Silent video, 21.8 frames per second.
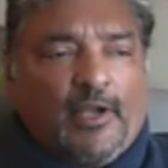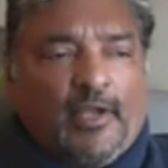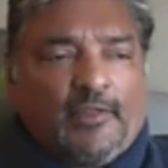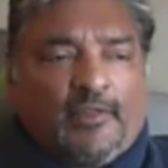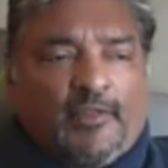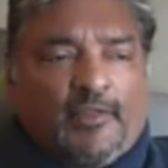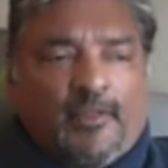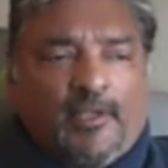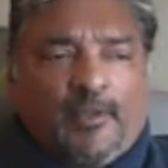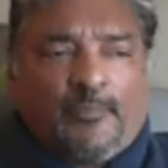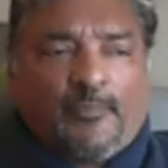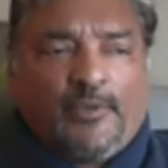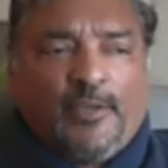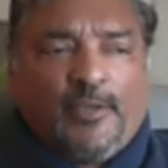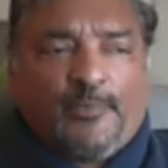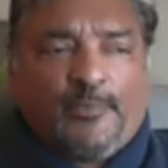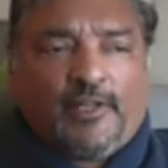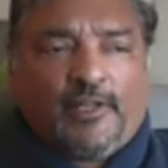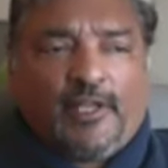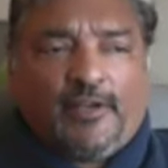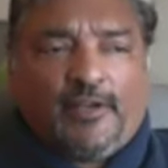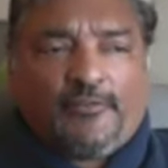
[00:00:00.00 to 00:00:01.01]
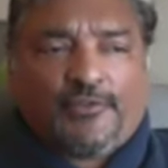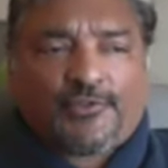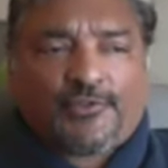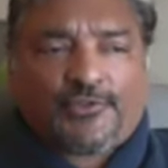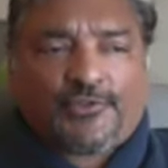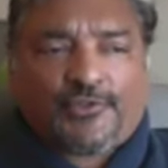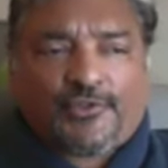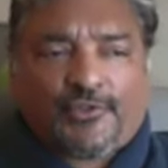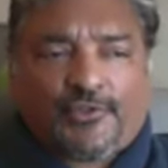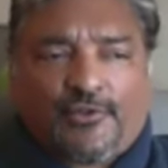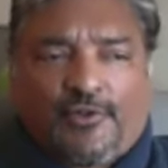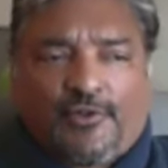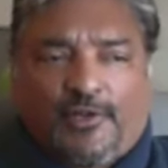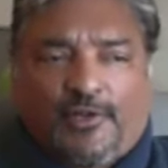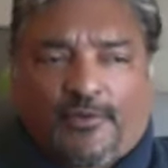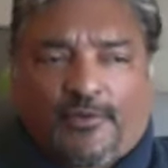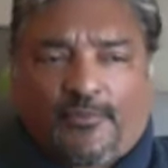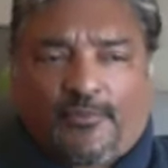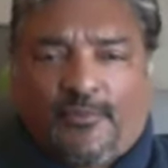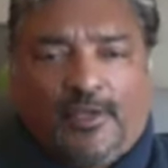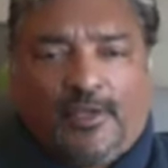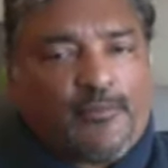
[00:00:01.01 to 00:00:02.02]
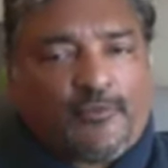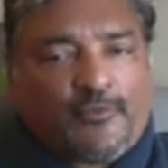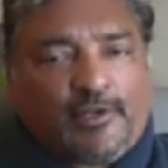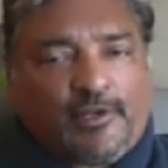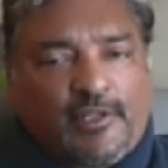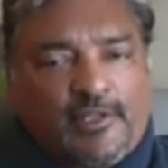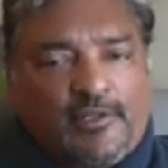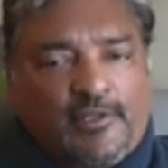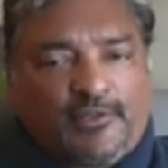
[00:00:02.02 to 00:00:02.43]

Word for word: think people have a short memory.